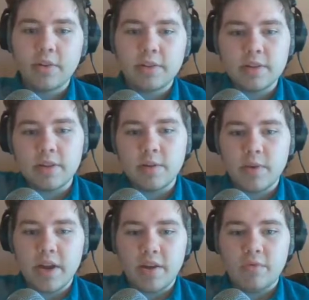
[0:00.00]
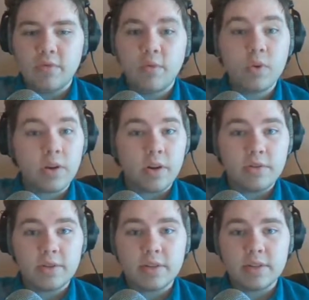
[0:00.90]
you can see that we have 4
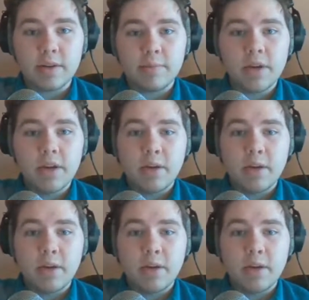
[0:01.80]
colors this time.